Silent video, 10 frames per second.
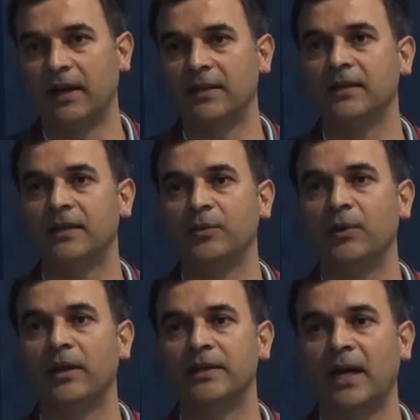I think they
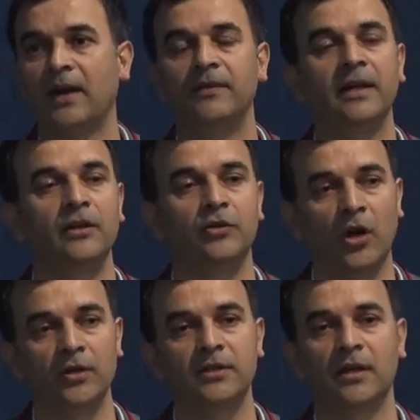will not have any
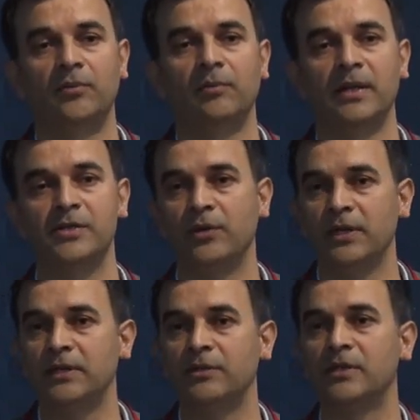gut or
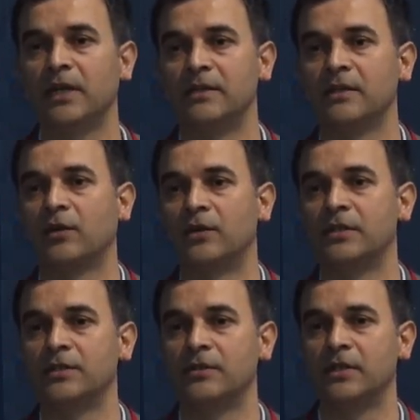majority to change the
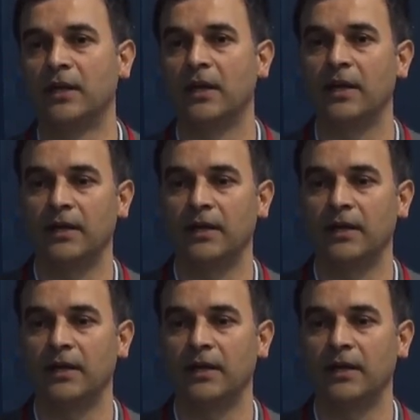constitution